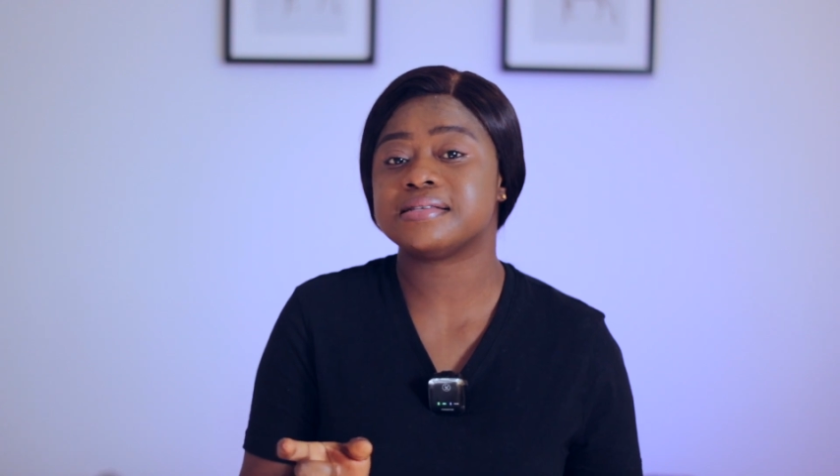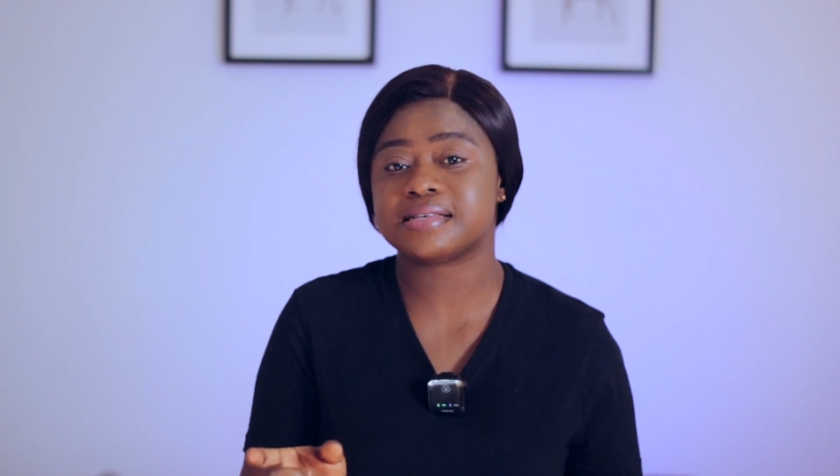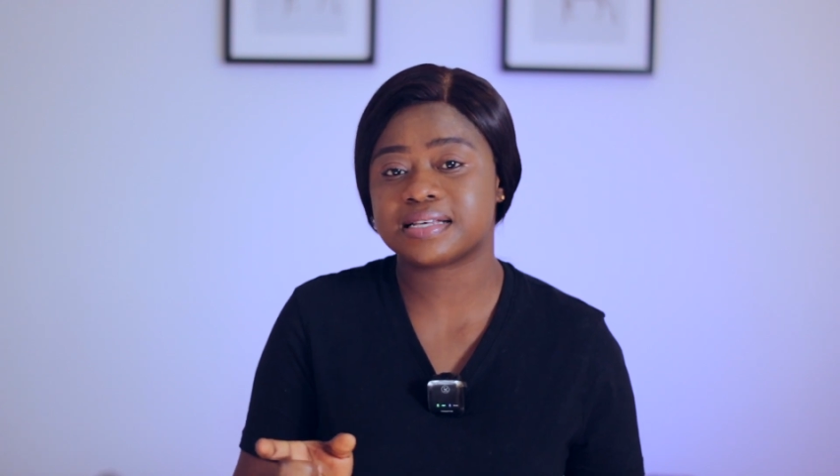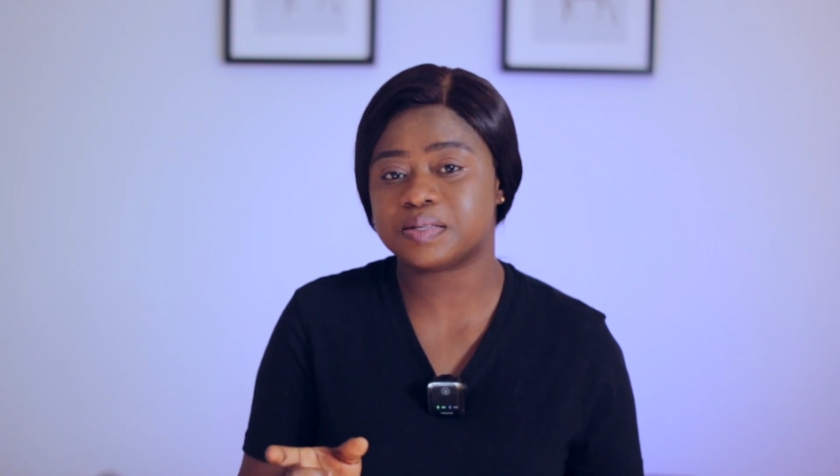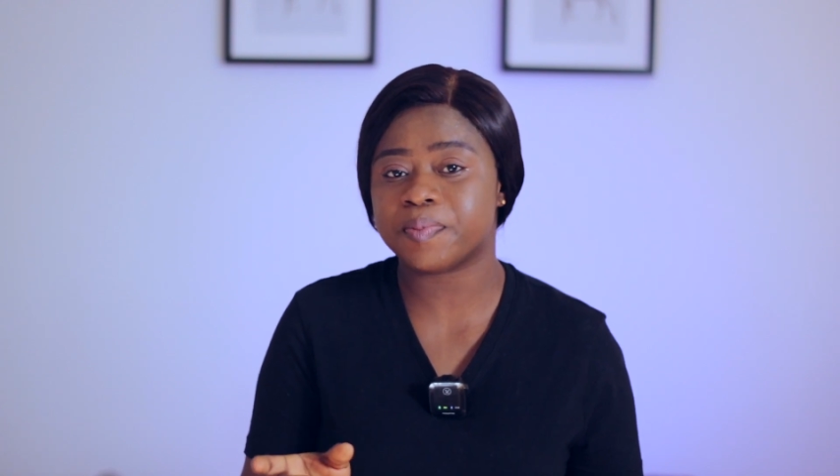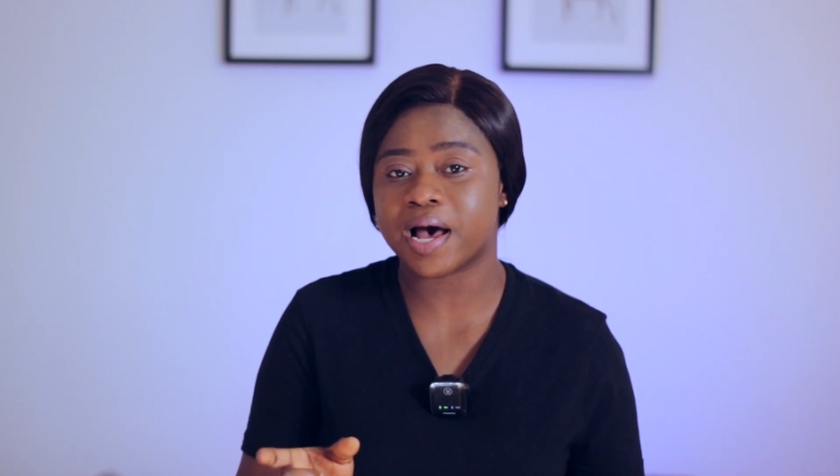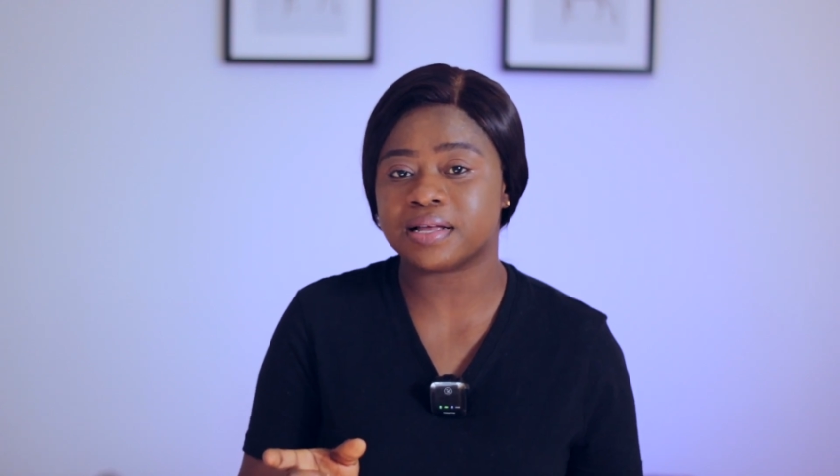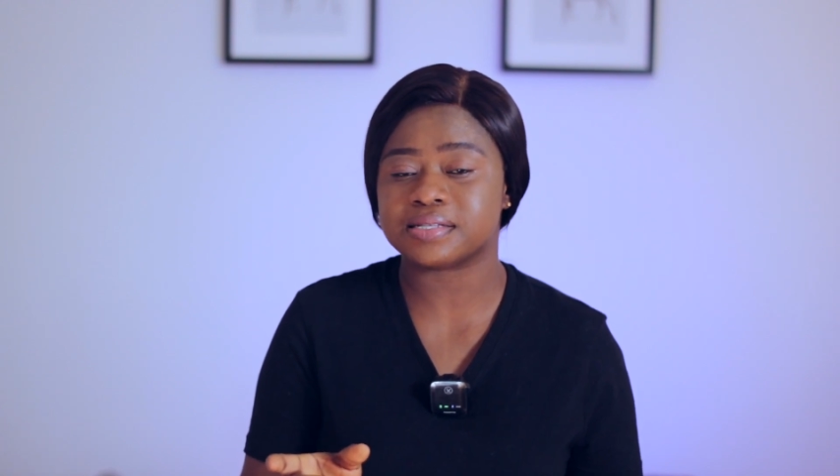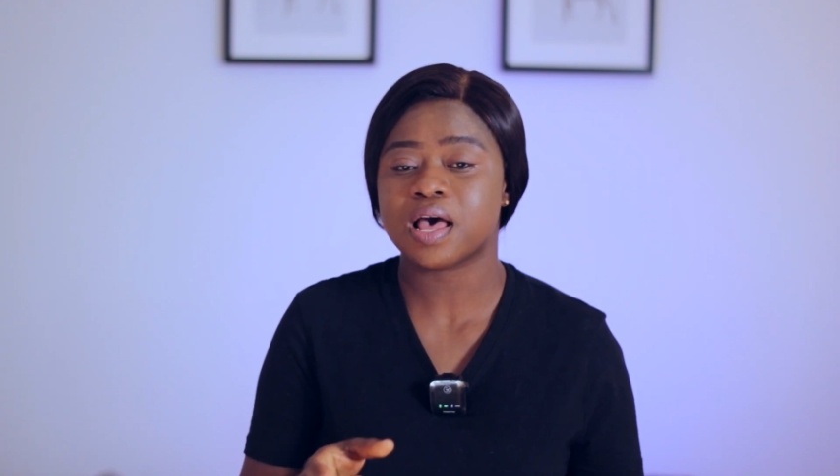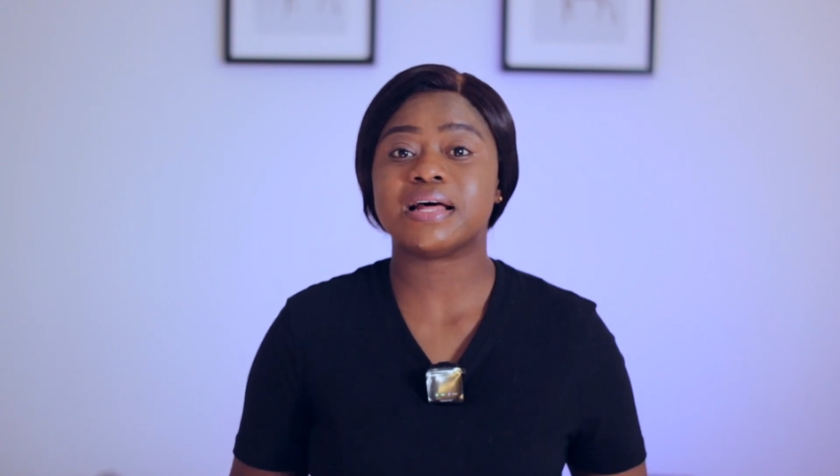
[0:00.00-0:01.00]
six
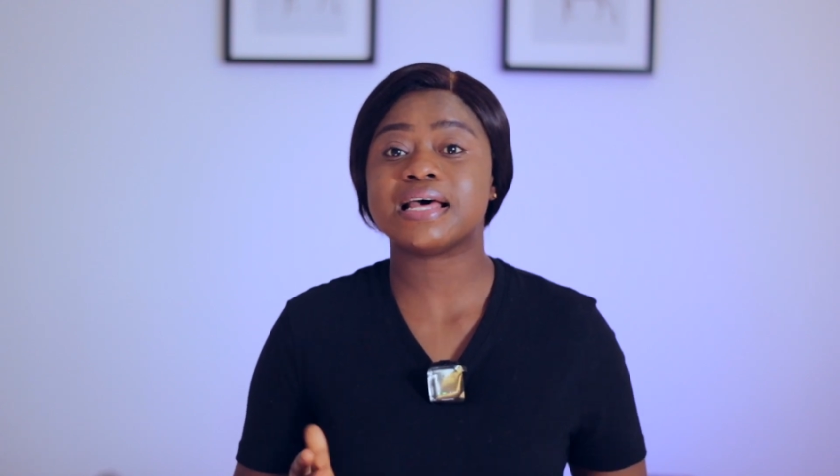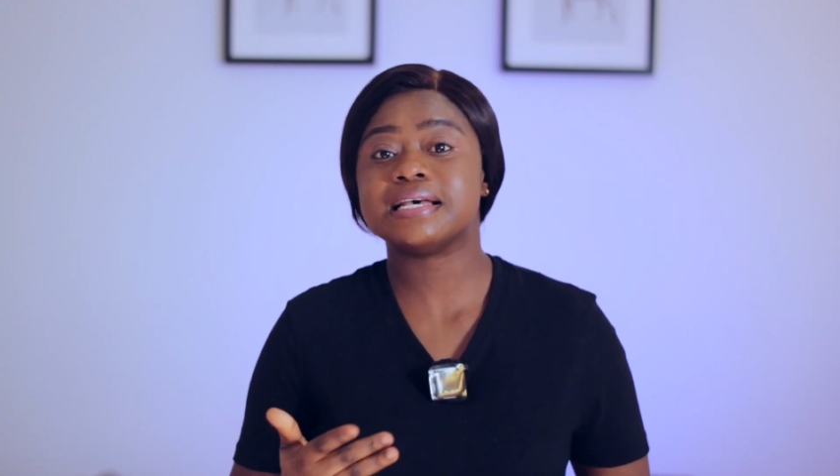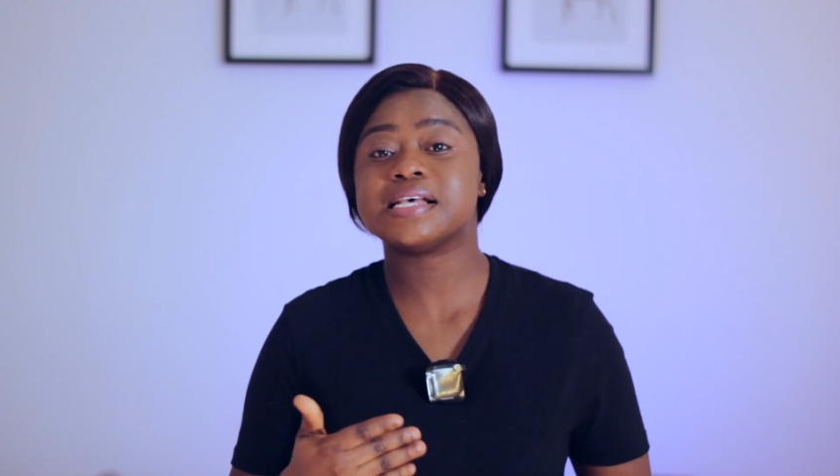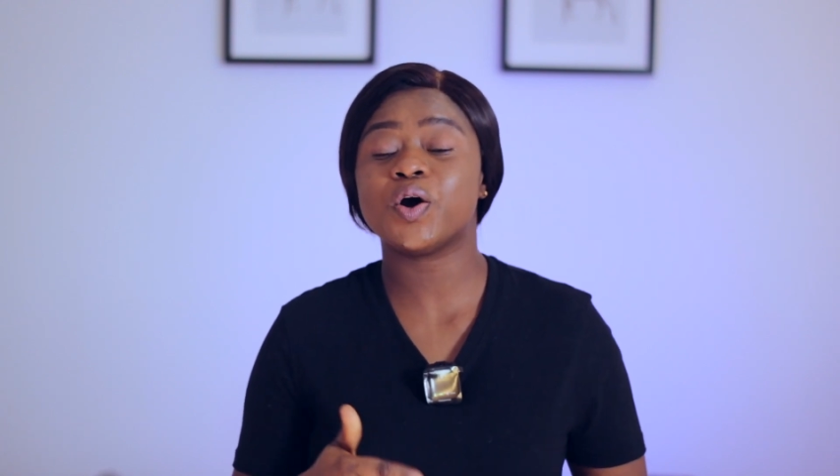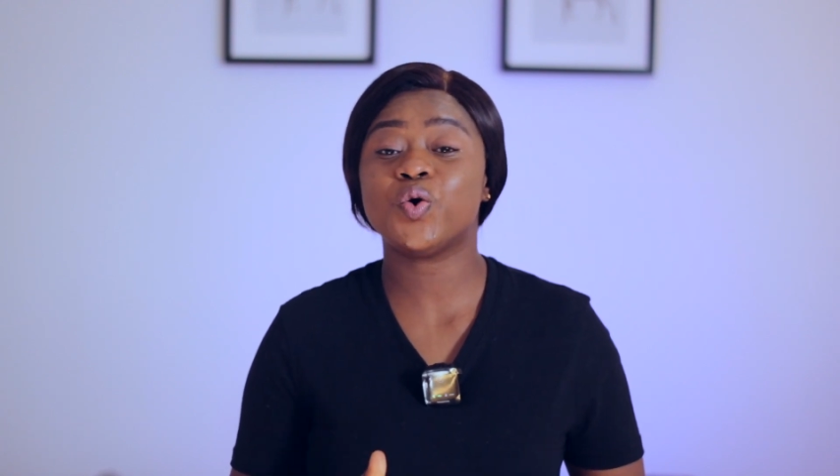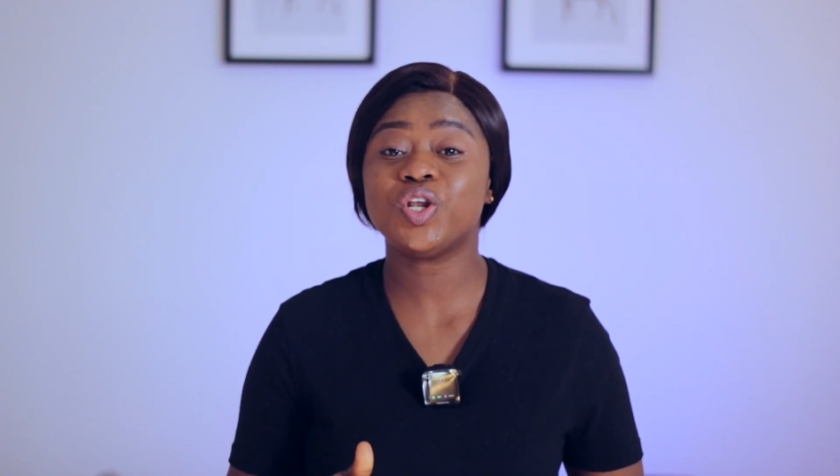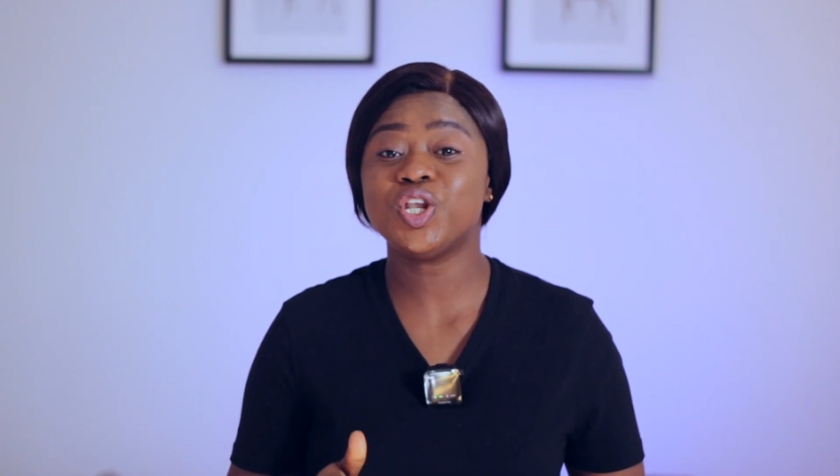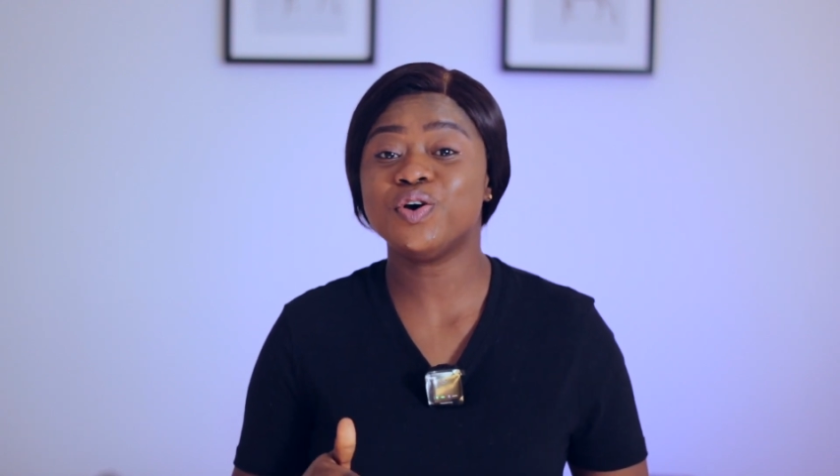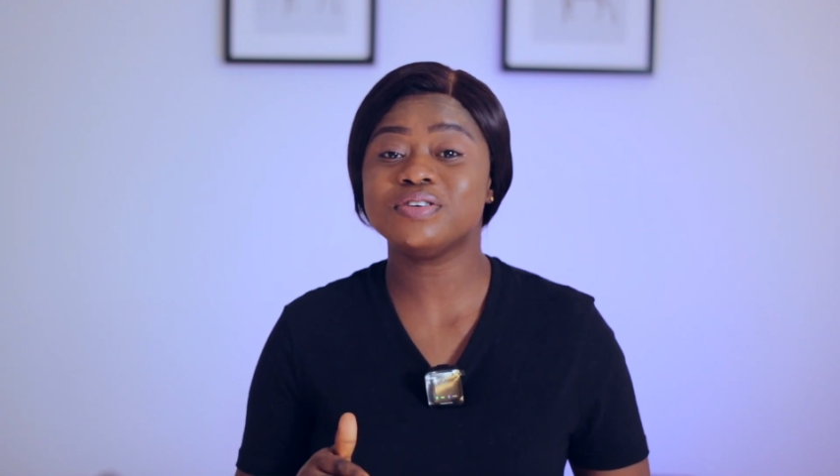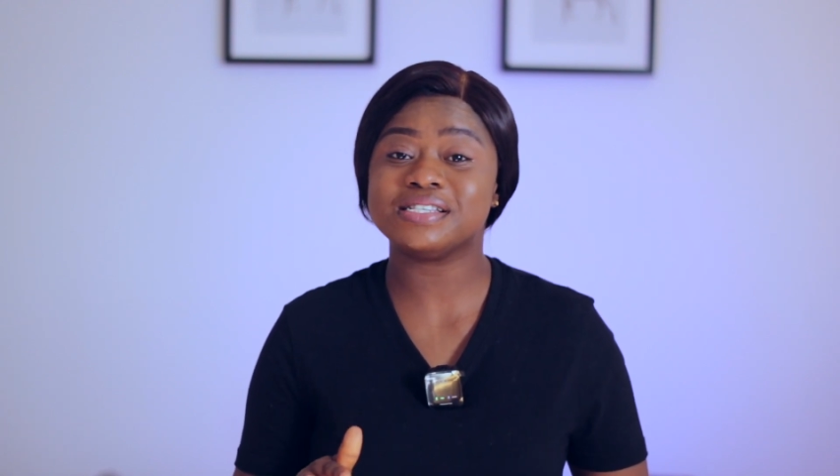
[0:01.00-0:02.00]
months. But there is a good
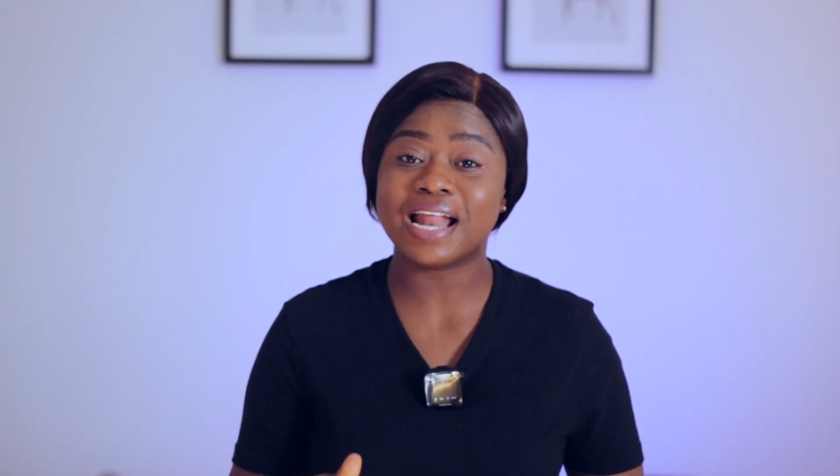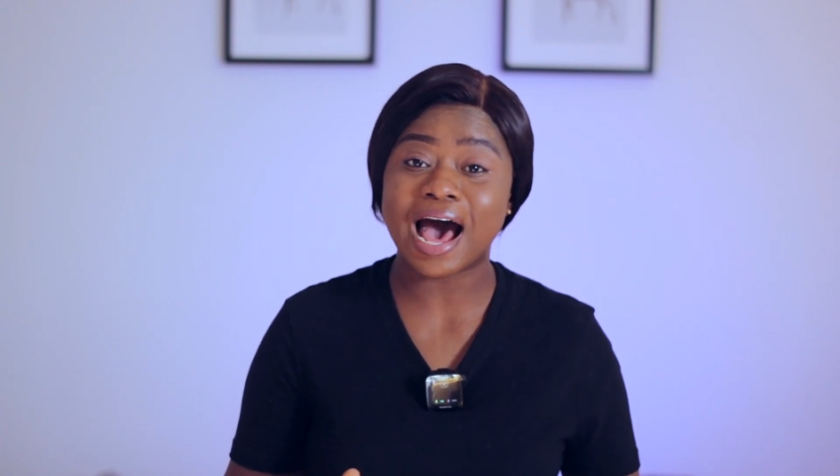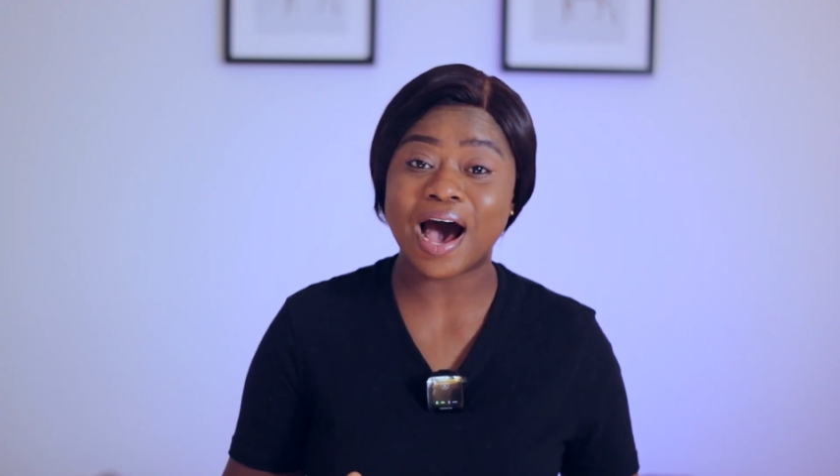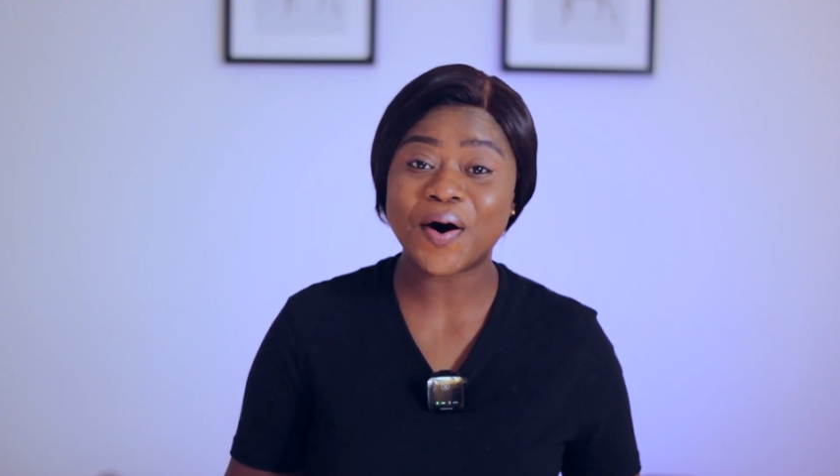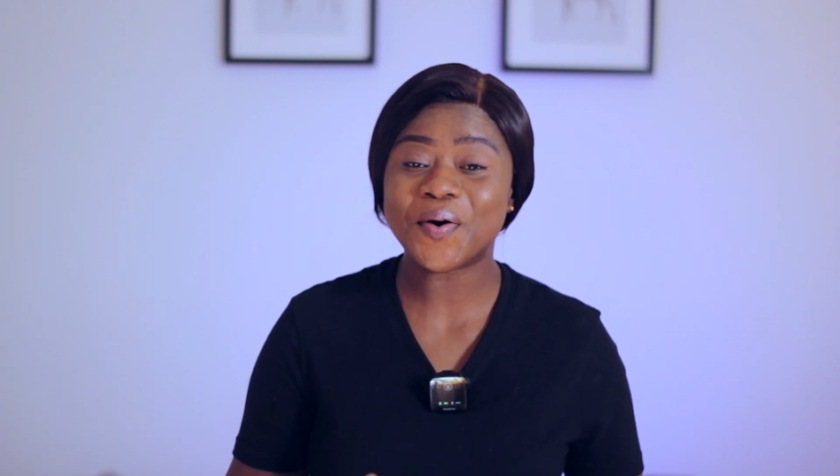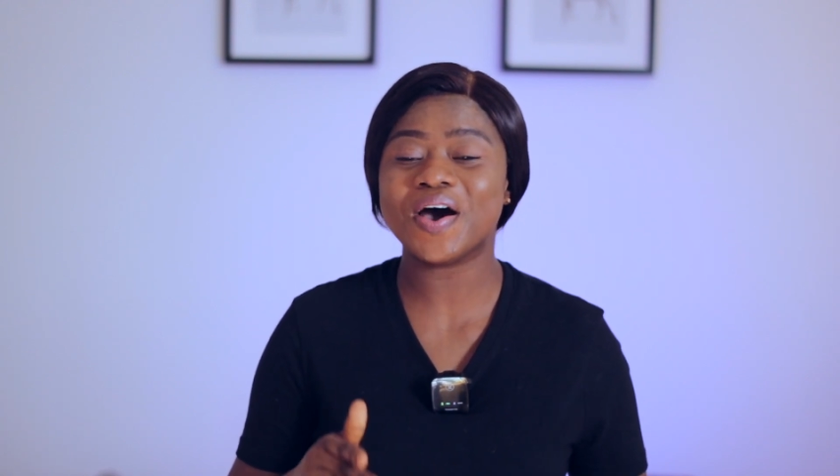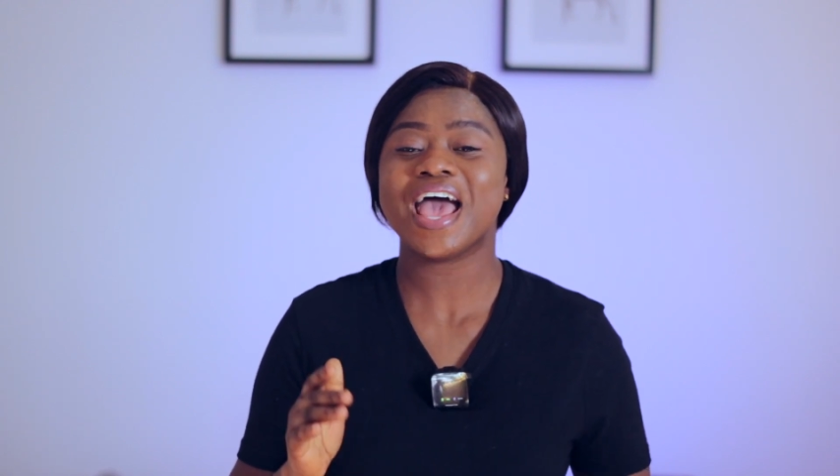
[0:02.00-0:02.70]
news now.